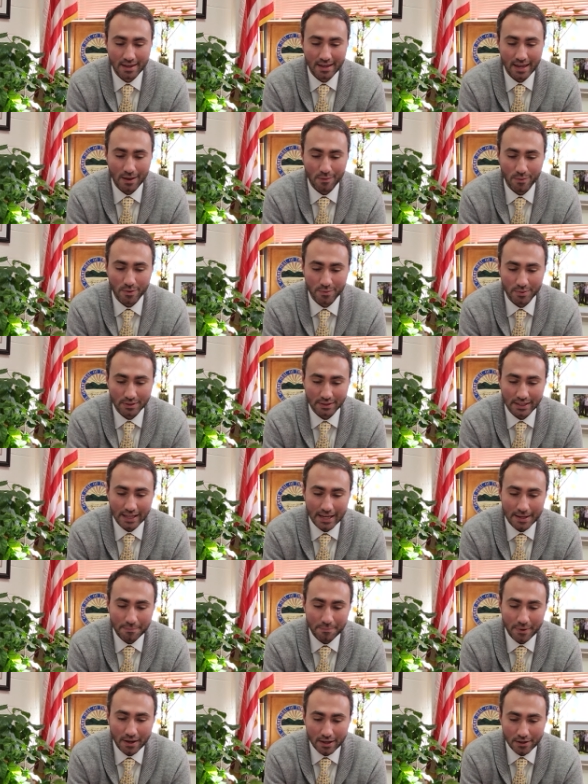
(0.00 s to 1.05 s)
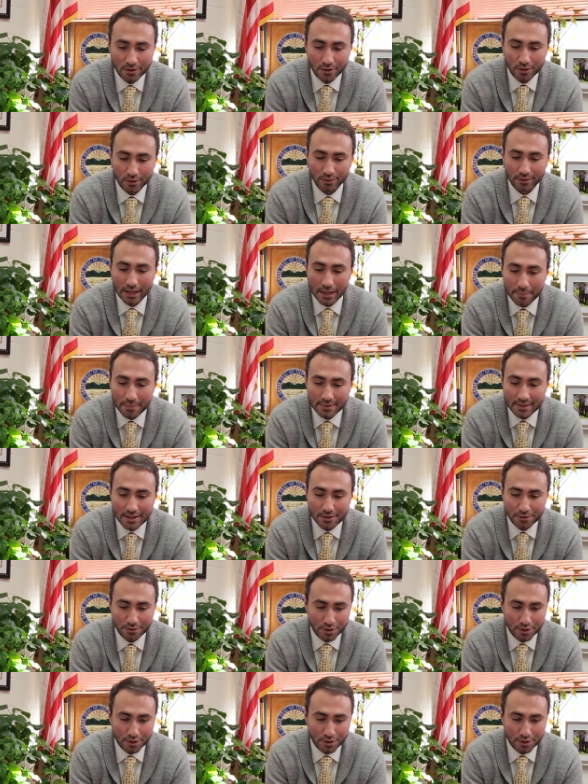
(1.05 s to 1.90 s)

And we were led by Colonel Ebenezer